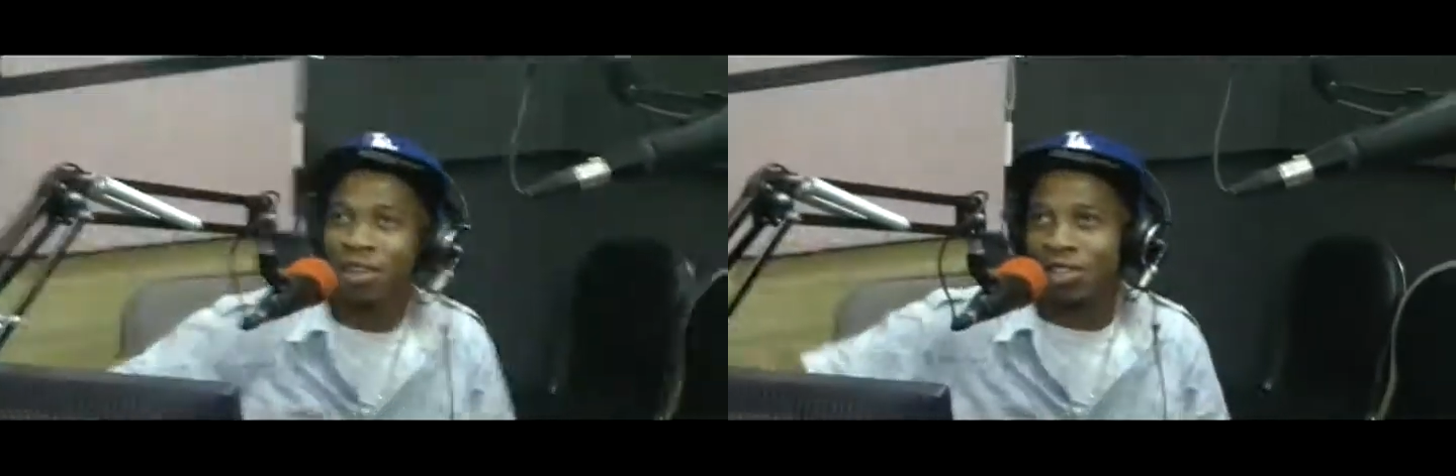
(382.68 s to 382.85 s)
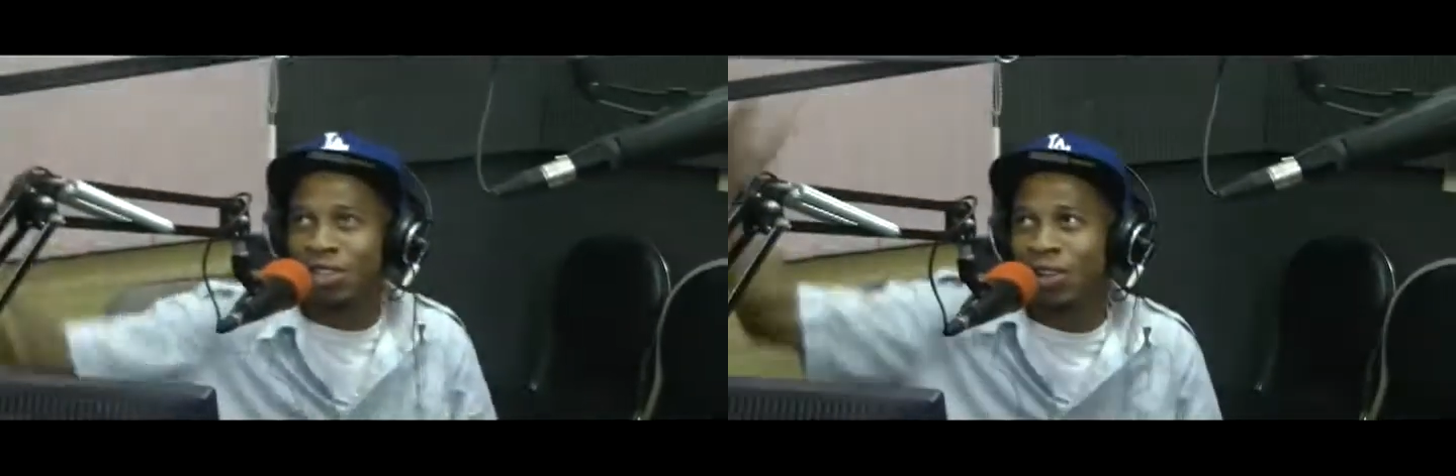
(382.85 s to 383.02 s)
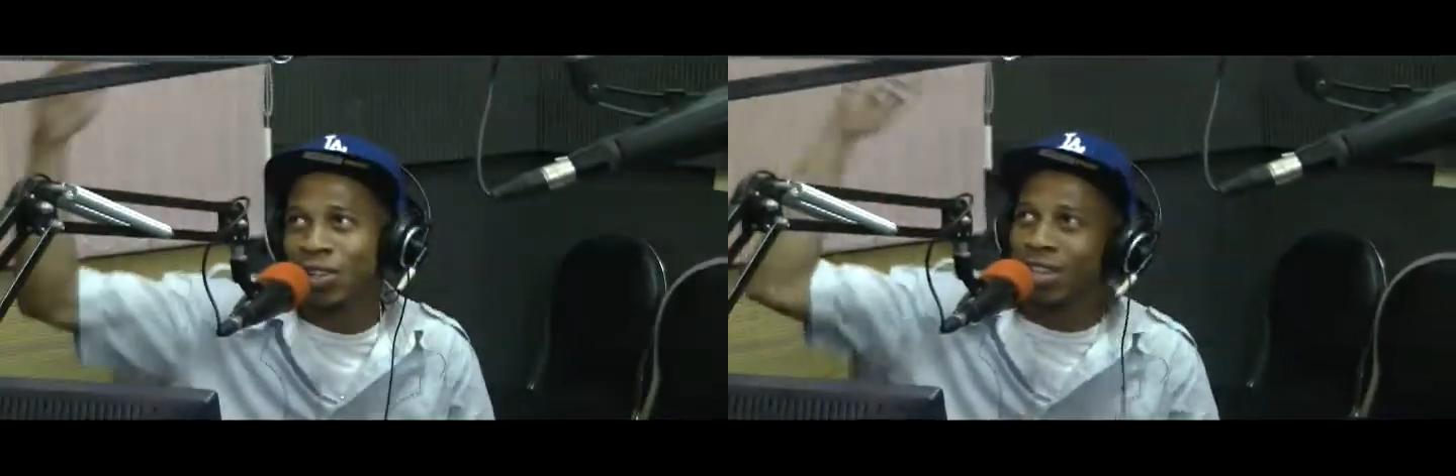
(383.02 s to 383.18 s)
the
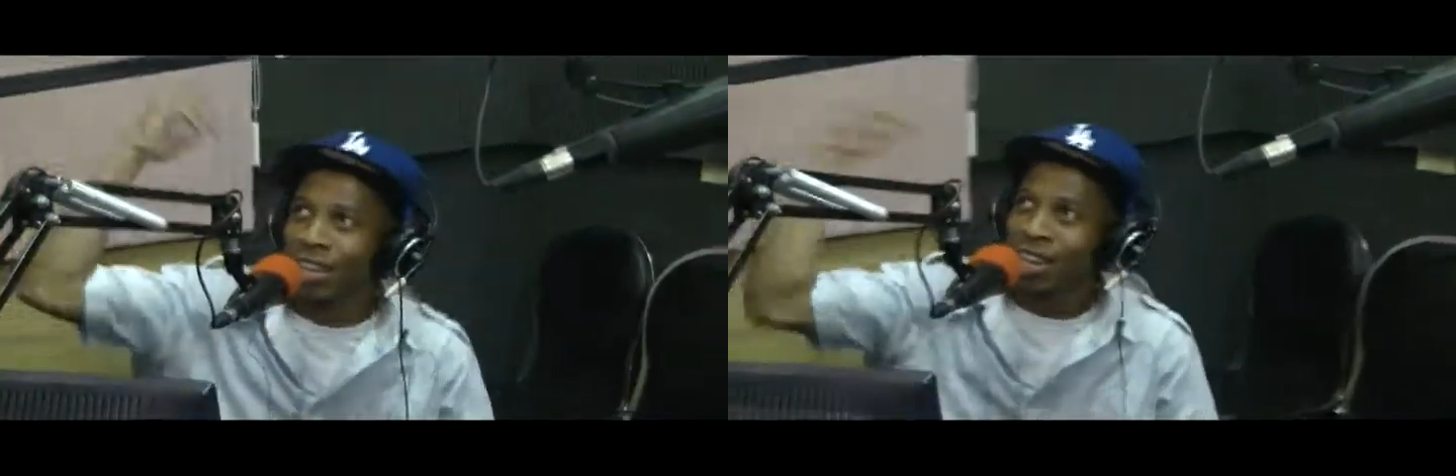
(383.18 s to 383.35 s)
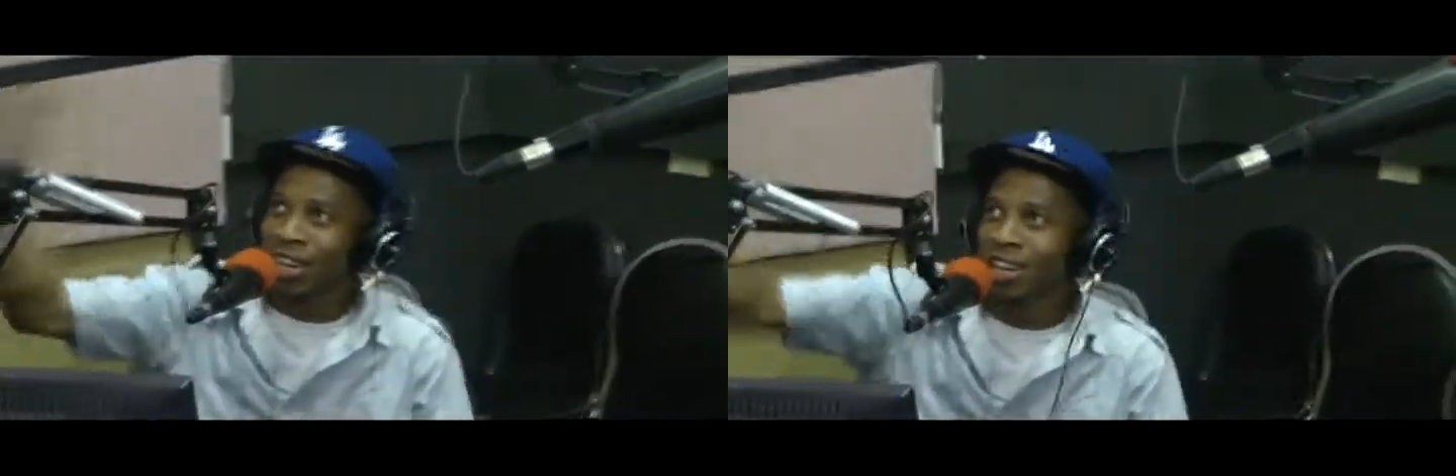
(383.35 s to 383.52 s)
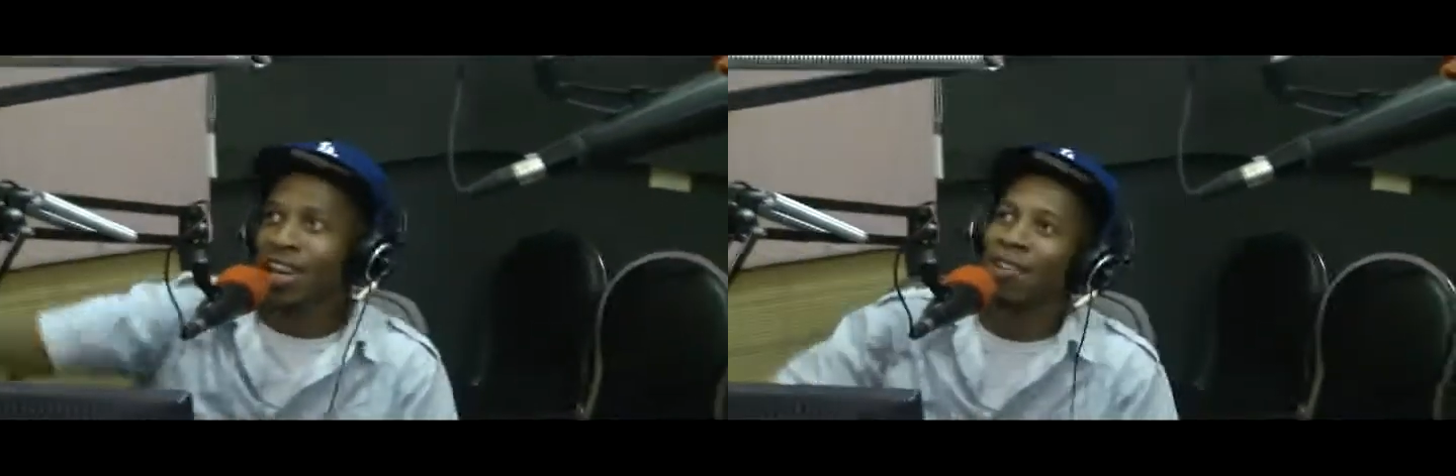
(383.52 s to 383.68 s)
drought
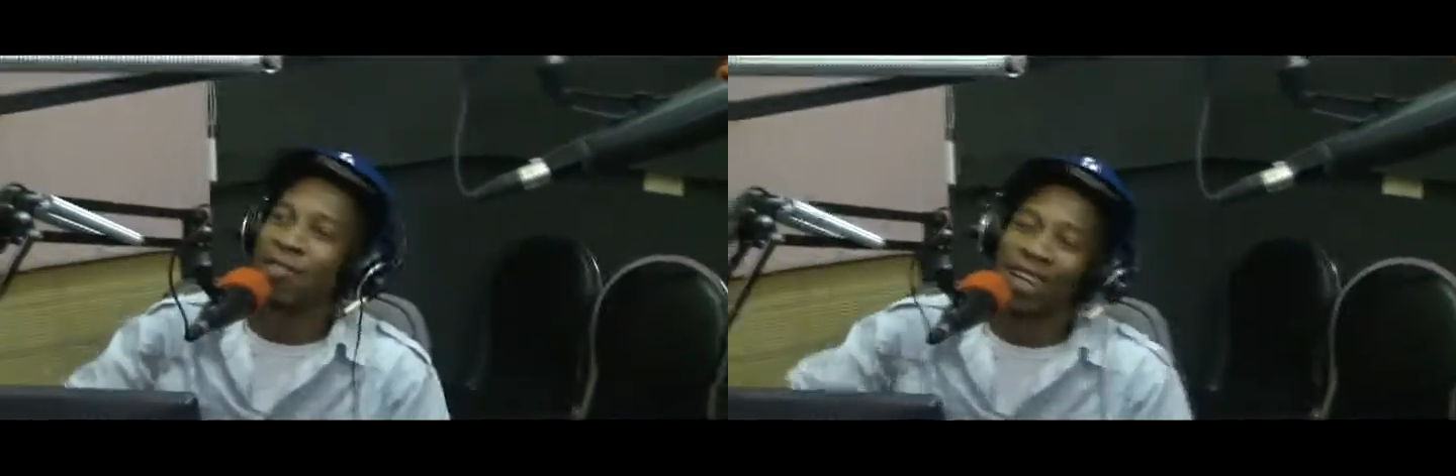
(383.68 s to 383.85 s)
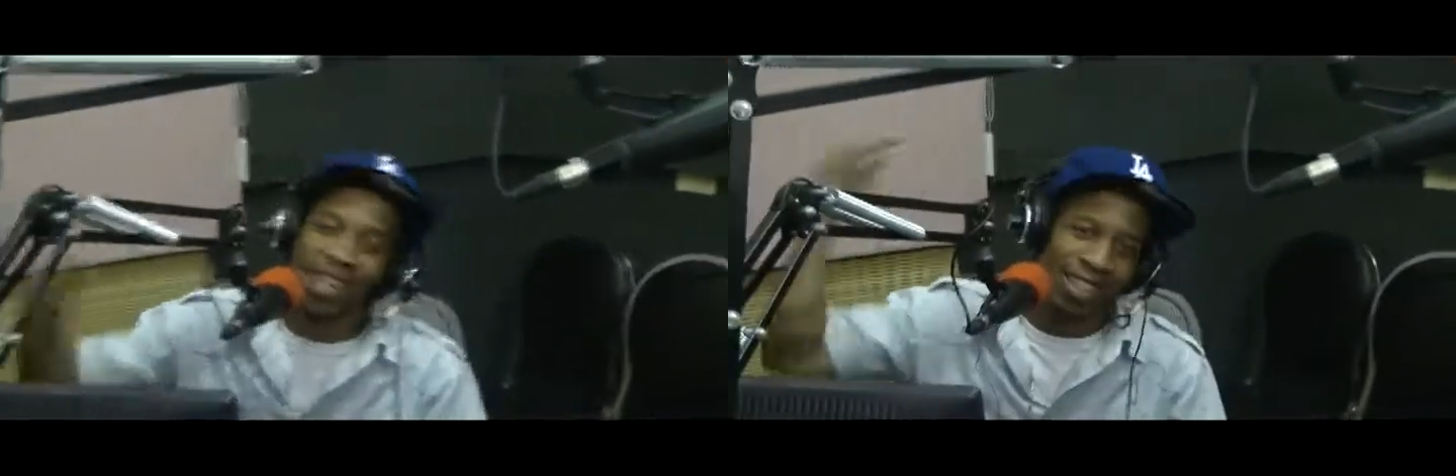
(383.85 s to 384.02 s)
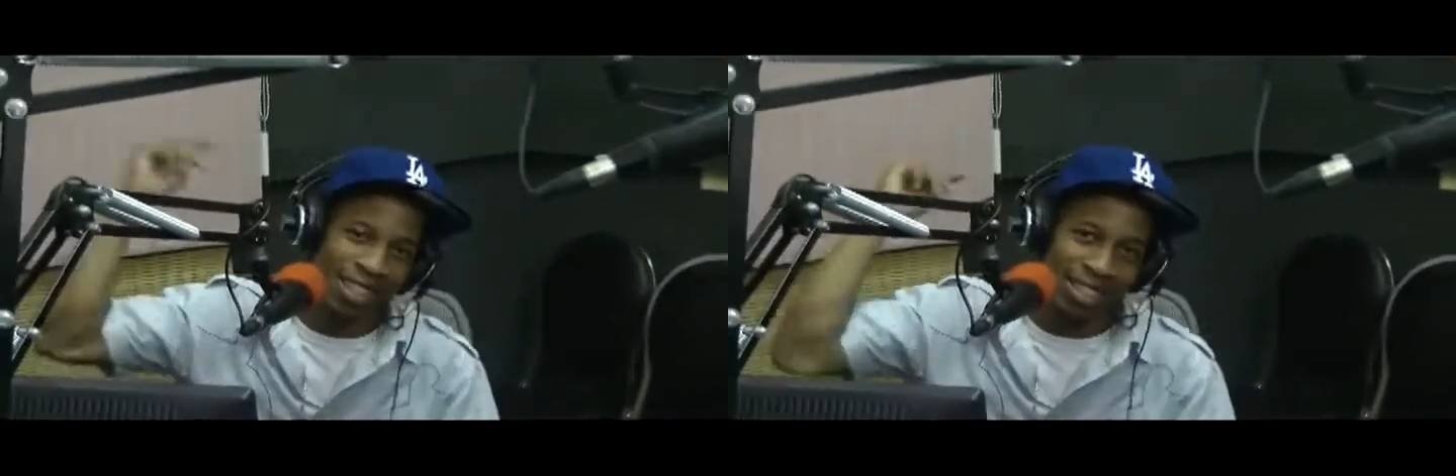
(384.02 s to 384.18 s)
and every